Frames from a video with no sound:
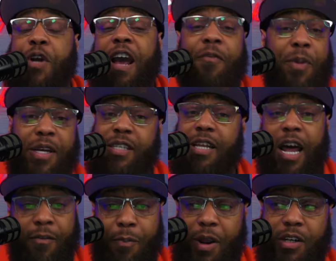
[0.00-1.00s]
draft picks. A
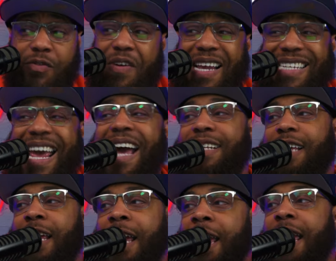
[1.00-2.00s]
lot of Bears fans
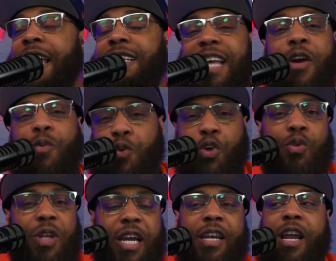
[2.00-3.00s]
asking, is that
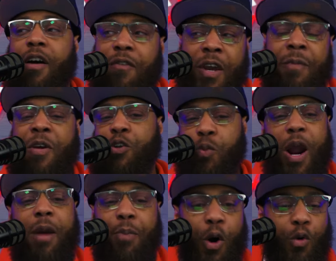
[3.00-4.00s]
truly enough? Is
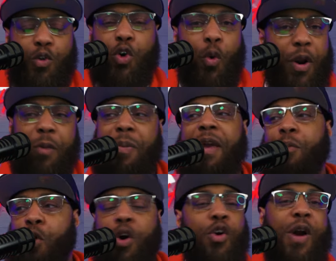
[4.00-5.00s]
Ryan Poles going to be
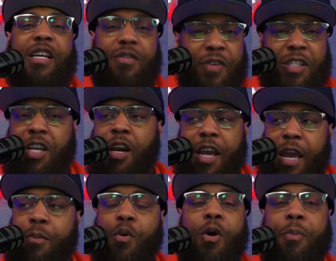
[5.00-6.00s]
more aggressive? He's going to
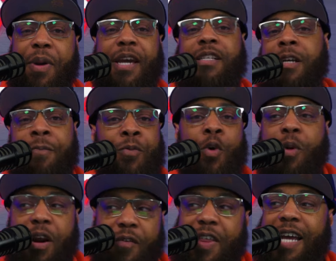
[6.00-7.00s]
get more picks,
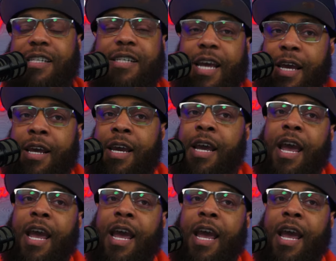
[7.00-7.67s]
whatever that said.